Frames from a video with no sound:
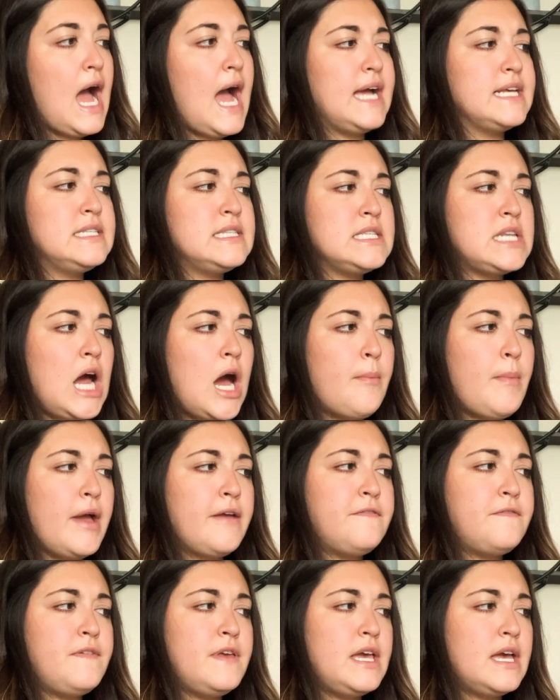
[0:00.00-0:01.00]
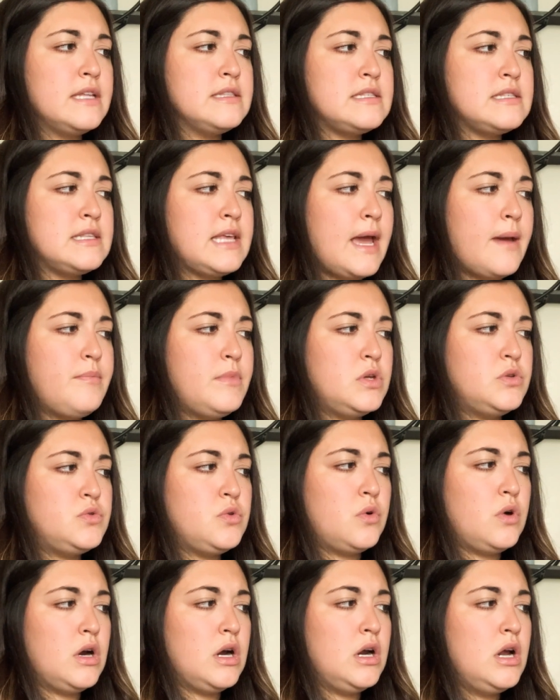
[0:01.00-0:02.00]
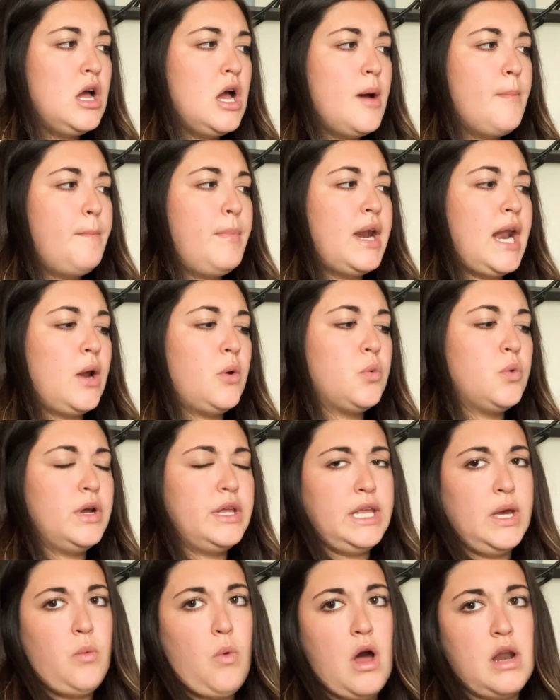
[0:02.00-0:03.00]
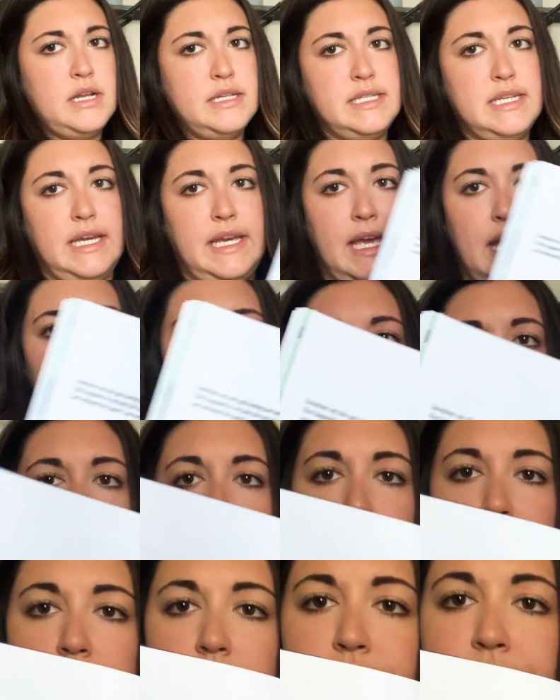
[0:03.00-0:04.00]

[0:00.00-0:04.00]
I stomped my feet and slammed the door, but I really wanted to kick it.